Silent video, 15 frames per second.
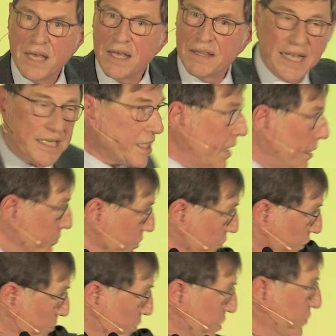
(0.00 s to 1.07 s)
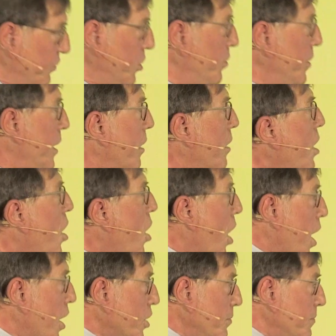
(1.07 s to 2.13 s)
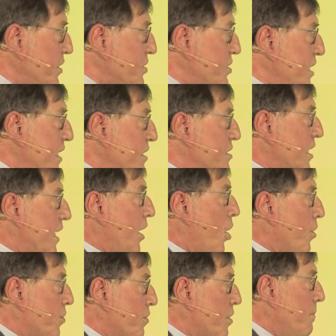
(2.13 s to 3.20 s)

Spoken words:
that comes from this view here. Argument seeks to garner the